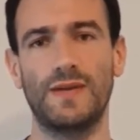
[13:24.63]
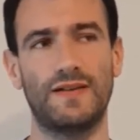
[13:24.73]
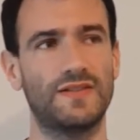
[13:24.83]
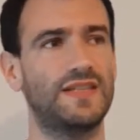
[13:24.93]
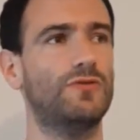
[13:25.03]

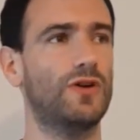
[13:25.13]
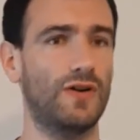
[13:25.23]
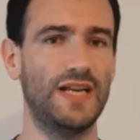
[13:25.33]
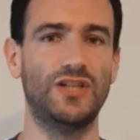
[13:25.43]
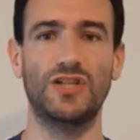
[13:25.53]
I've still got
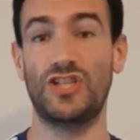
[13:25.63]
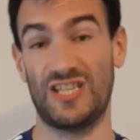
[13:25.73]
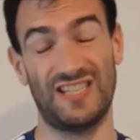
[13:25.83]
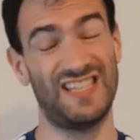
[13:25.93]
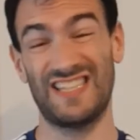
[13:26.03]
injured
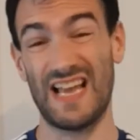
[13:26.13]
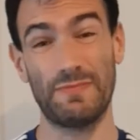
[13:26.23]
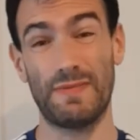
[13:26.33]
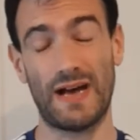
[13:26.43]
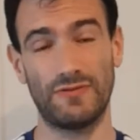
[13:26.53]
just the same
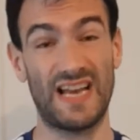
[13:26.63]
amount,